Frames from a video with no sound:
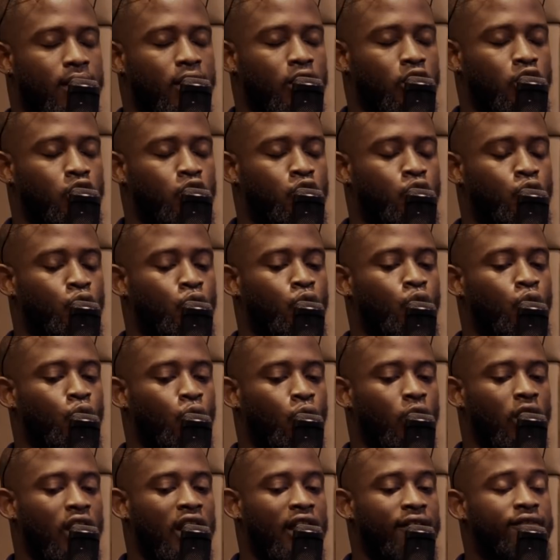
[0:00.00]
You
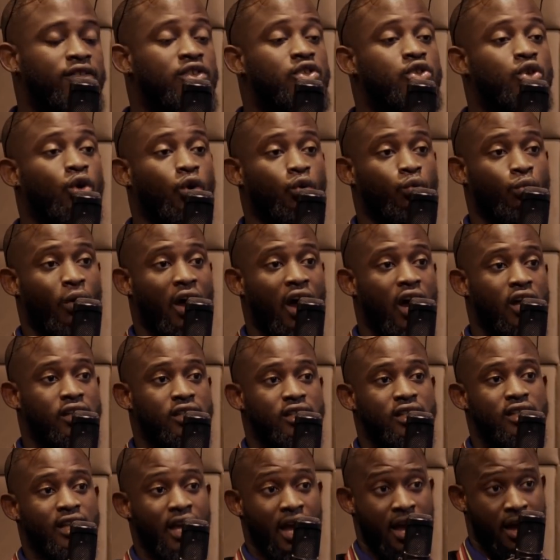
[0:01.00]
left your
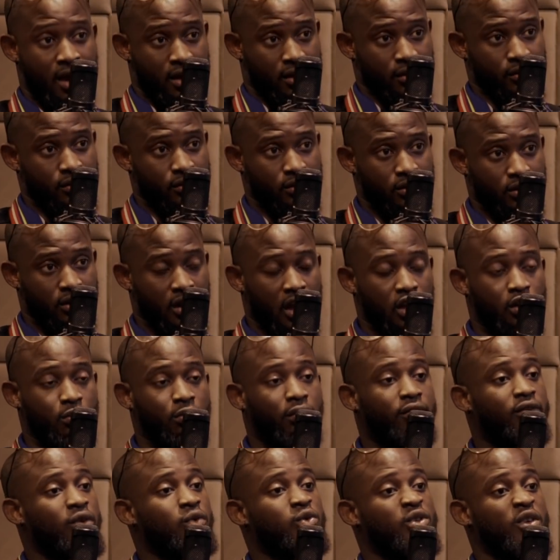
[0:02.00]
auntie's house and you
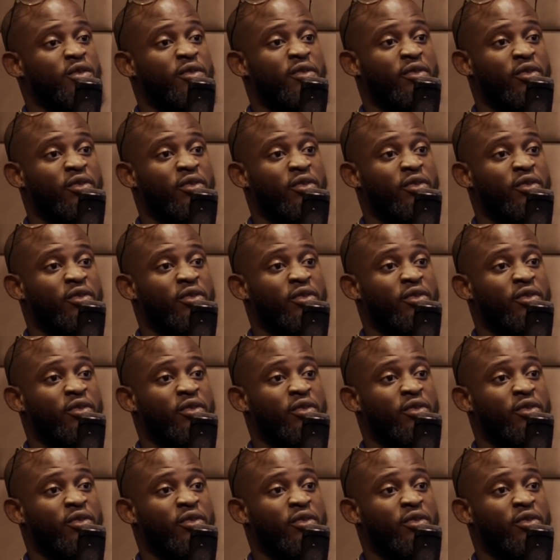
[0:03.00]
moved into a